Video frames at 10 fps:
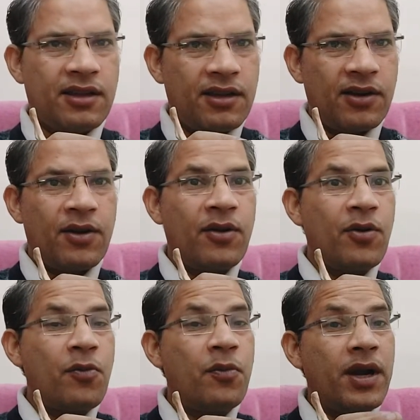or
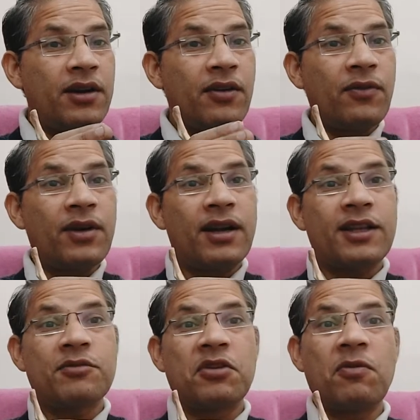no matter of
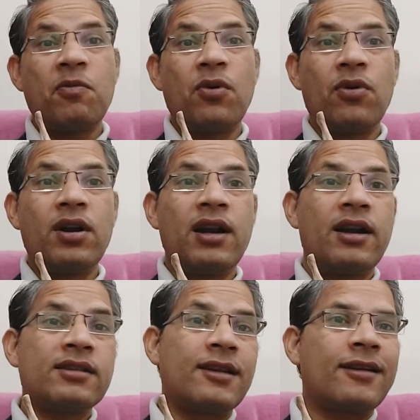attachment of bone and
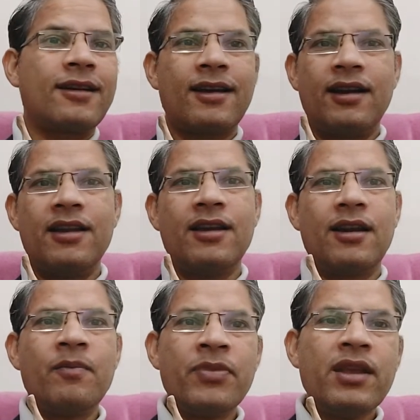etc. clinical.
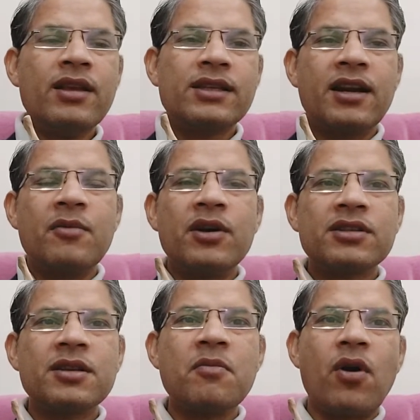Second
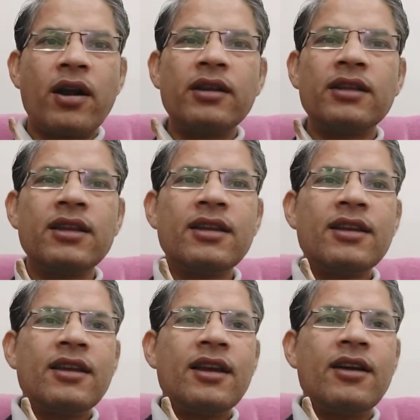most important thing,
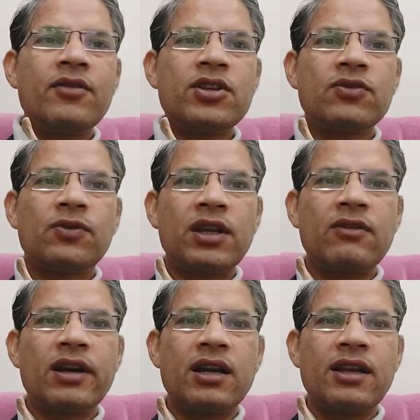which is
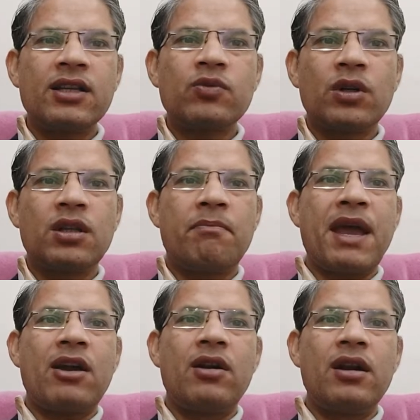frequently asked, what the
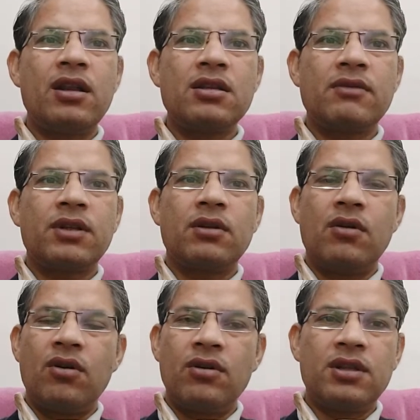peculiarities over
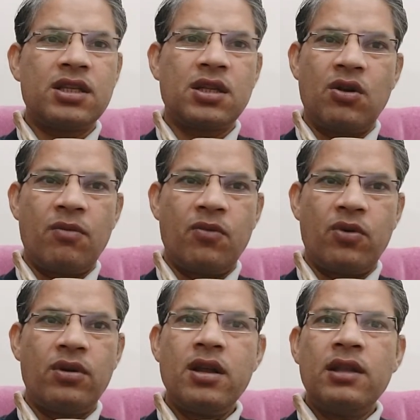this long
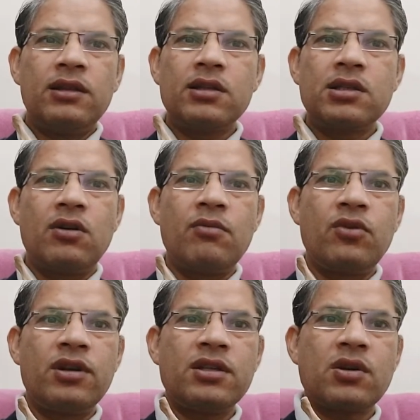bone. This long
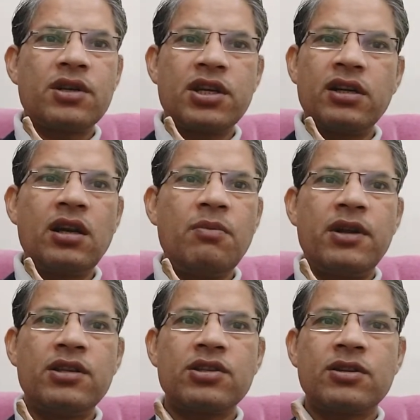bone is horizontally
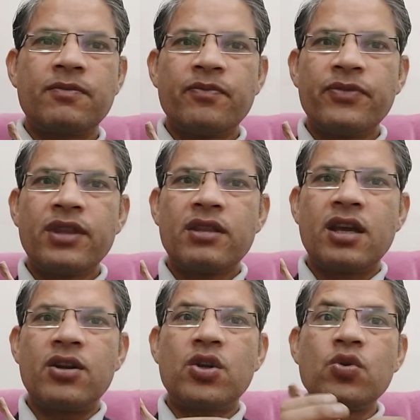placed.
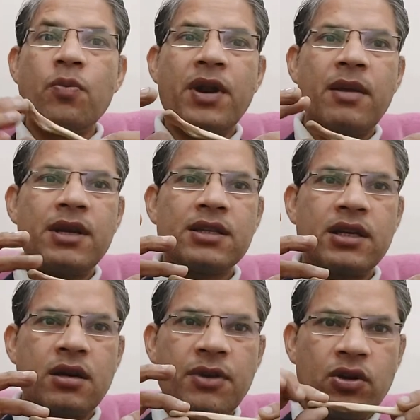There are two primary
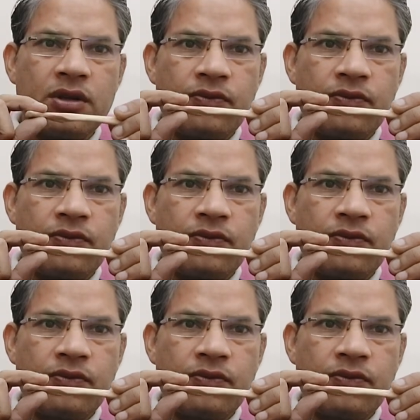center, because